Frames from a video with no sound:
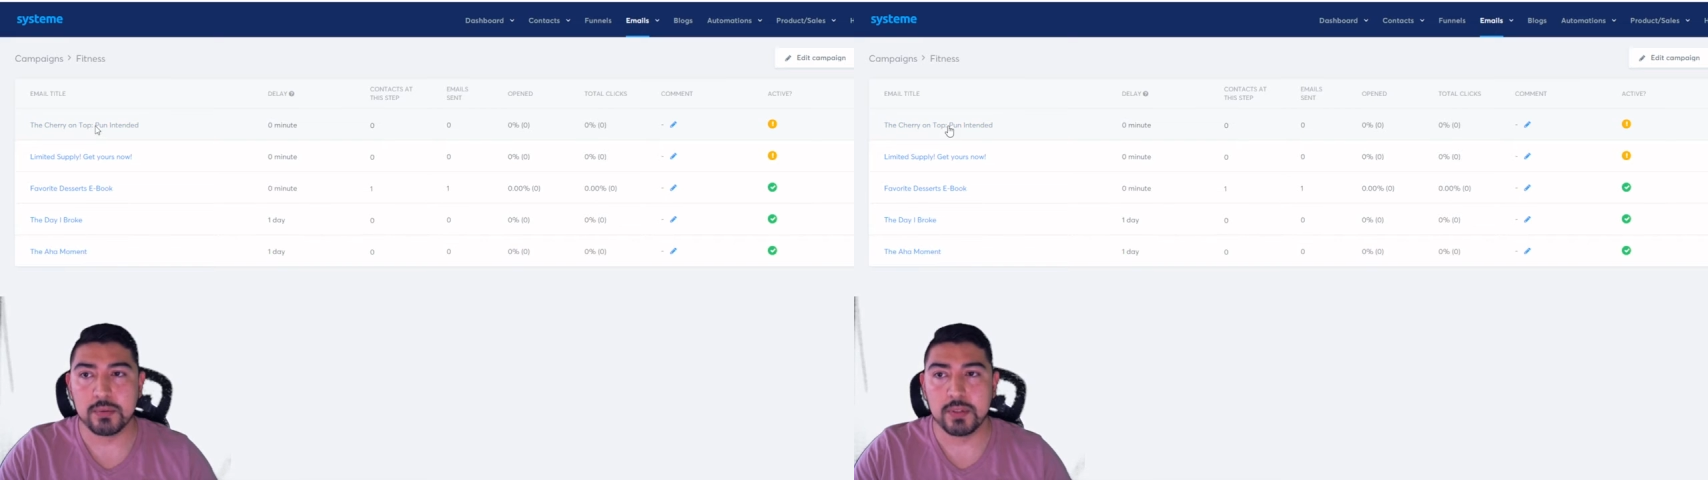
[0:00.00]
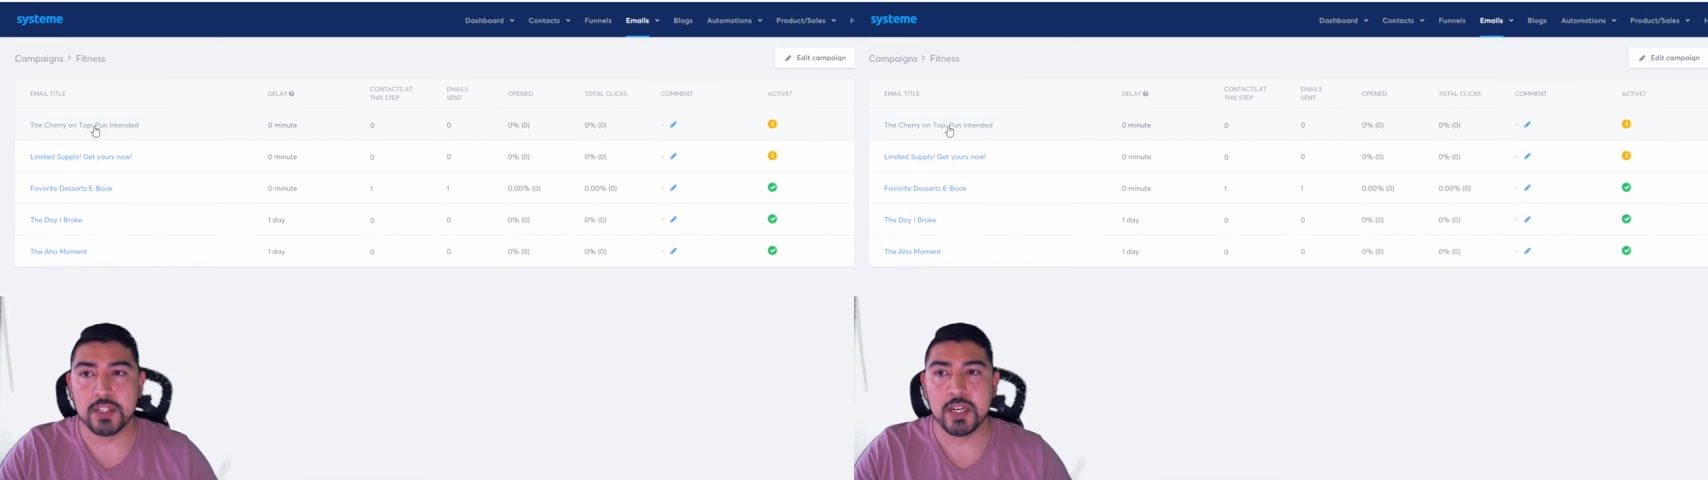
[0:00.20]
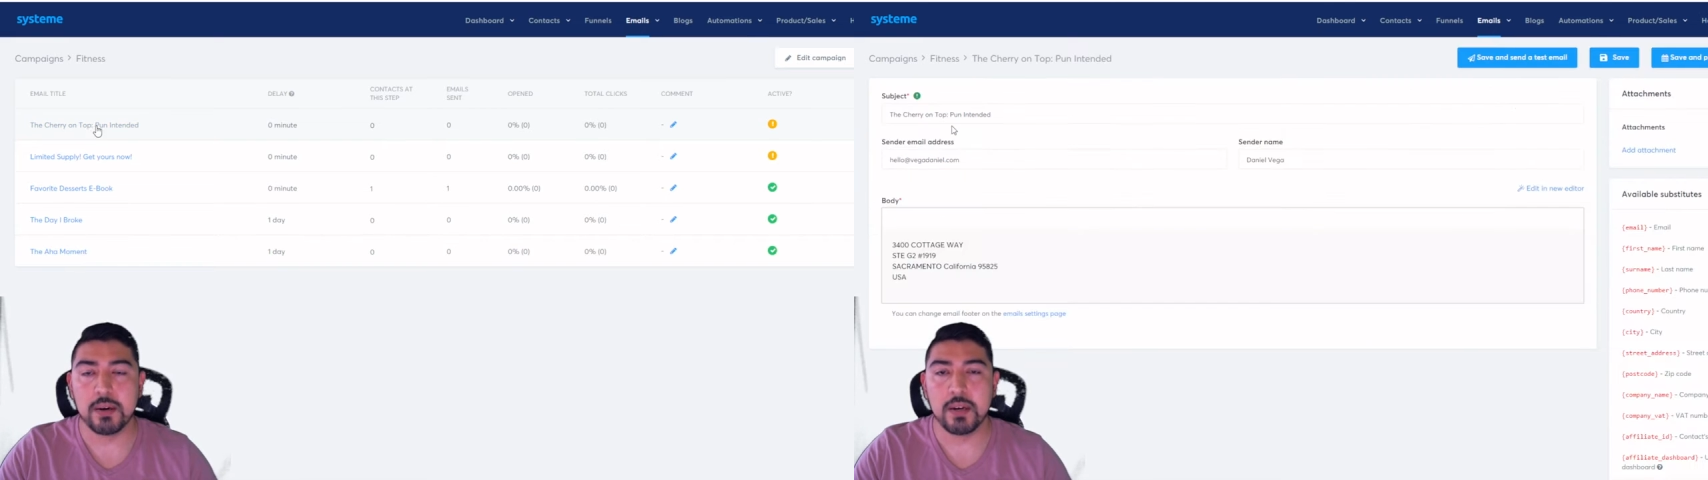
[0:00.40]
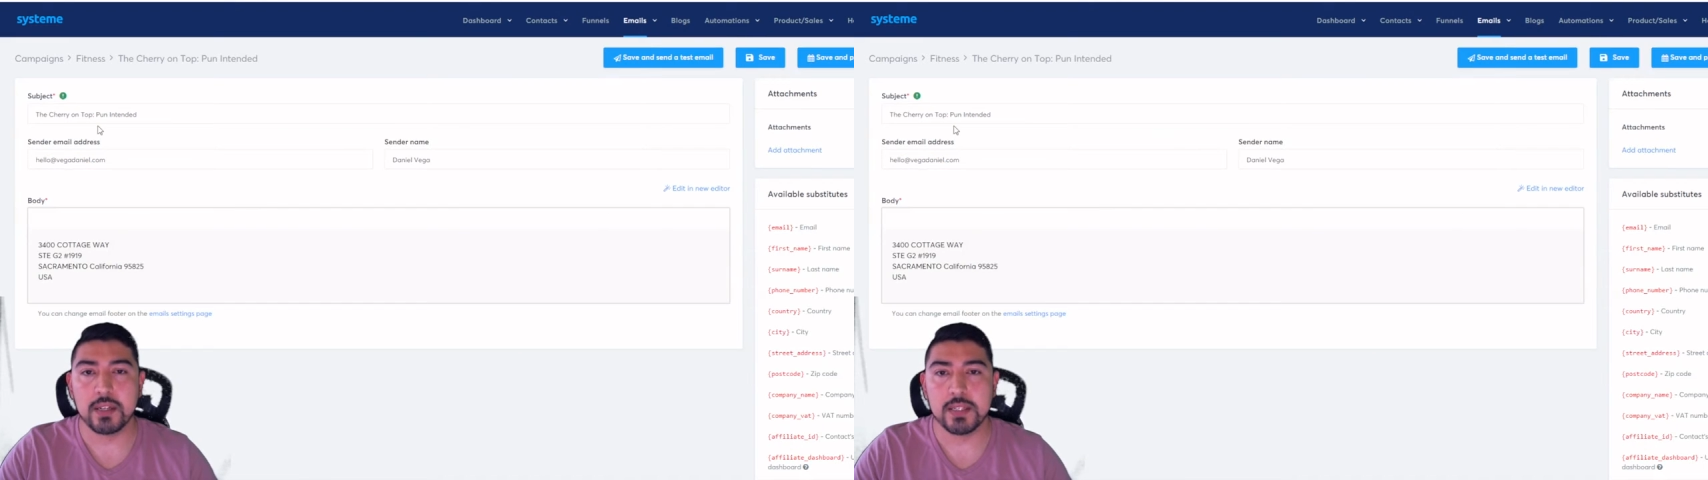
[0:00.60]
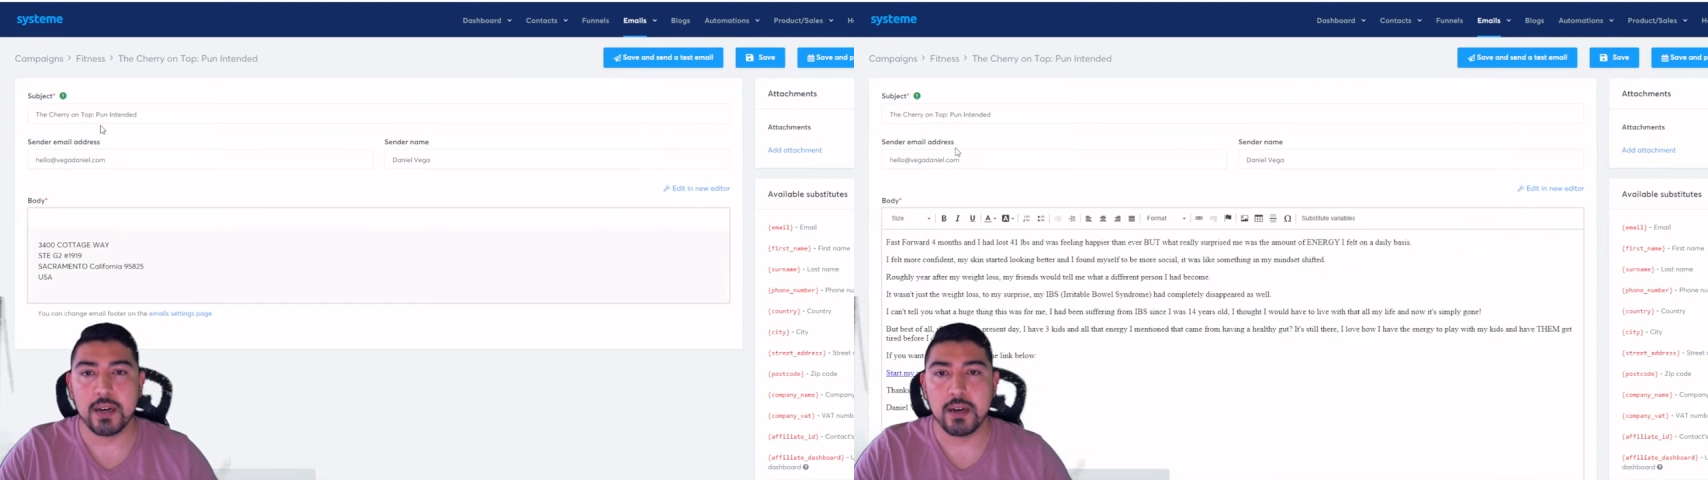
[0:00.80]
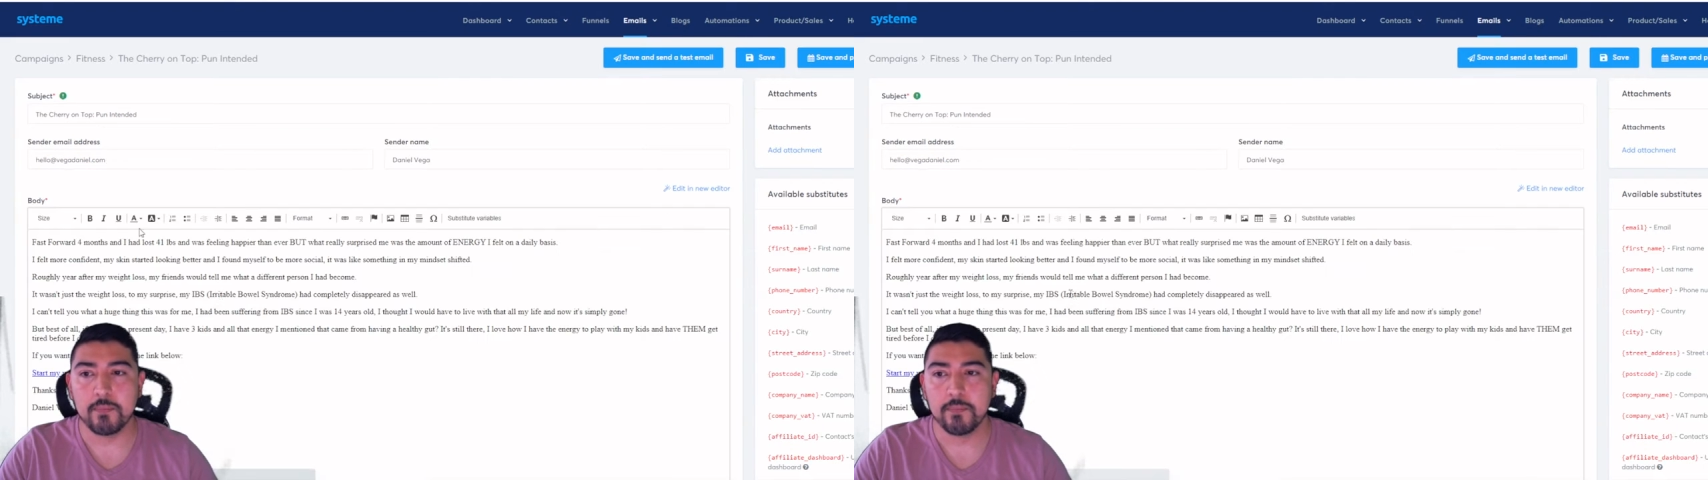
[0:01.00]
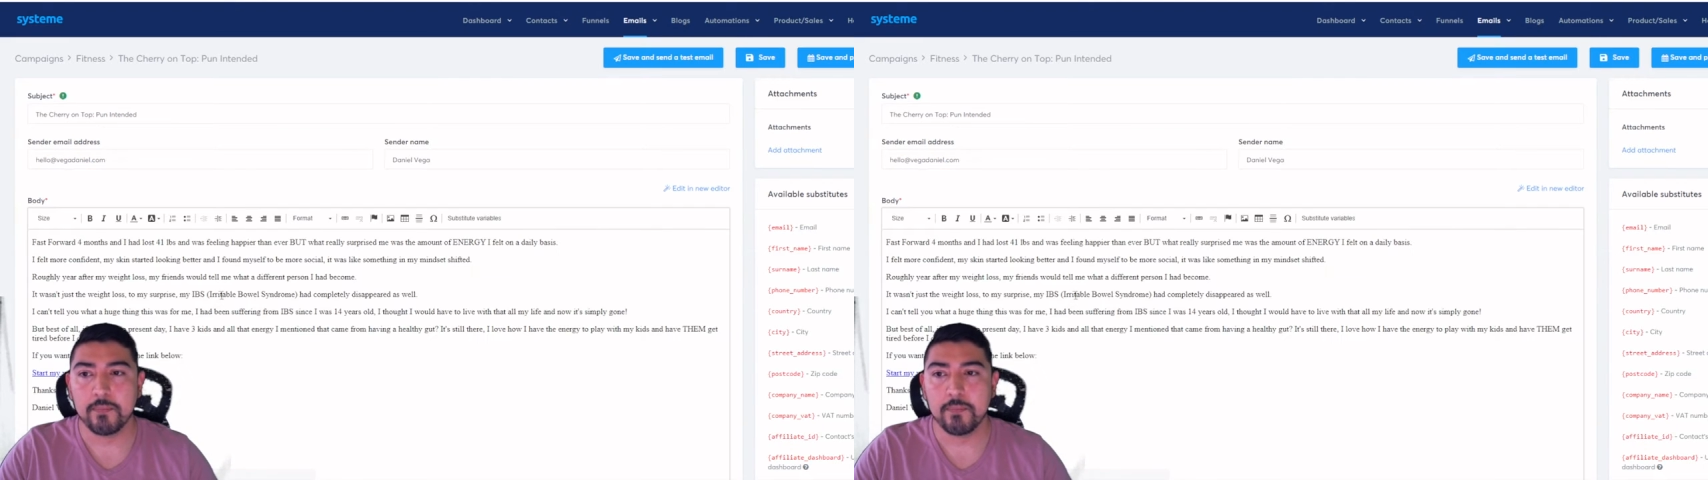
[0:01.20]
one, the cherry on top.